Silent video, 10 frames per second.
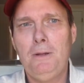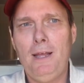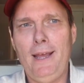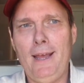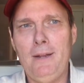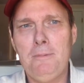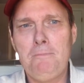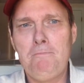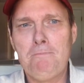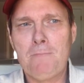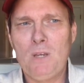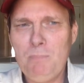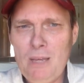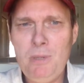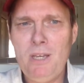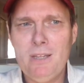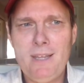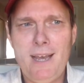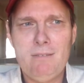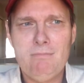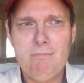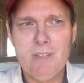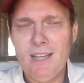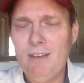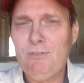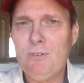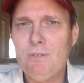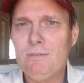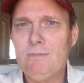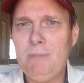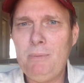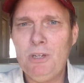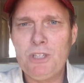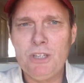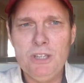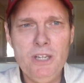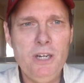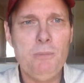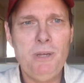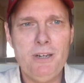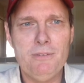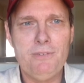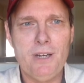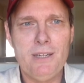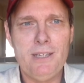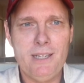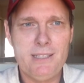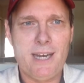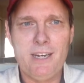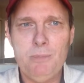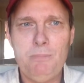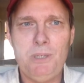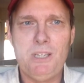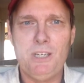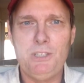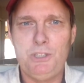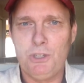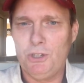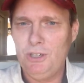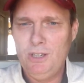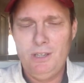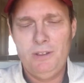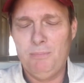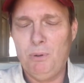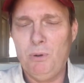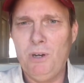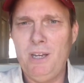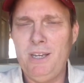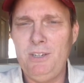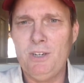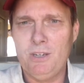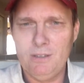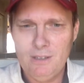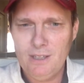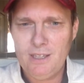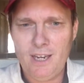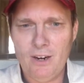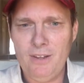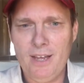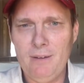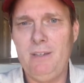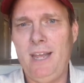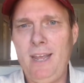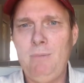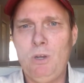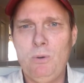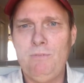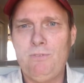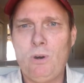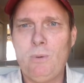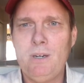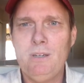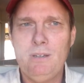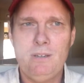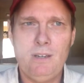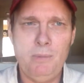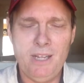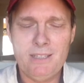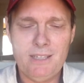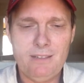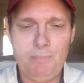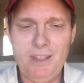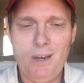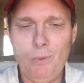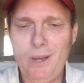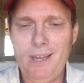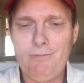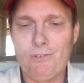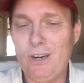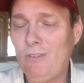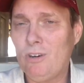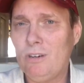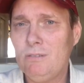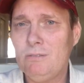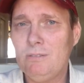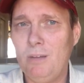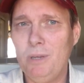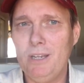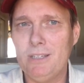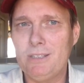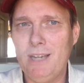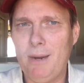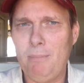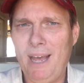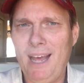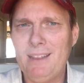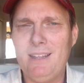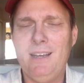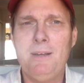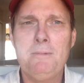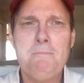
And maybe at that level, maybe there's a little bit of entitlement because you're the boy and you're going to carry that name going forward. I mean, that's been that way forever. I mean, it's not a bad thing.